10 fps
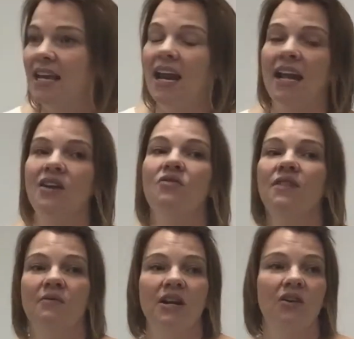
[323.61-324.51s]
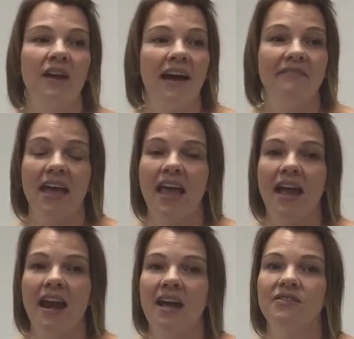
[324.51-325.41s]
and I know that we don't have the
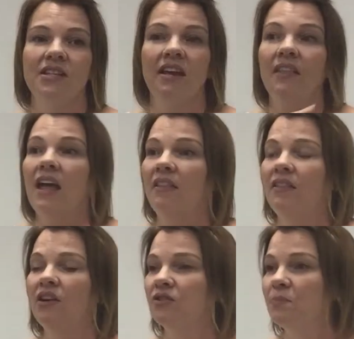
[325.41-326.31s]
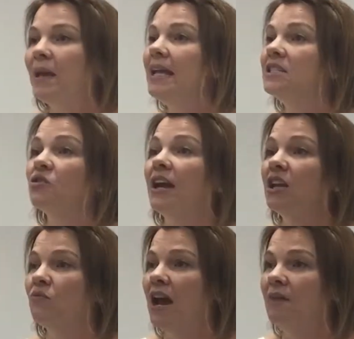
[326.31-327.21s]
handouts and there's pins, or I
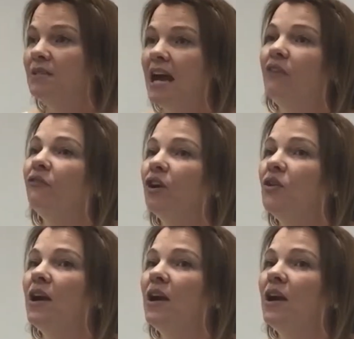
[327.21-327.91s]
can write them down for you.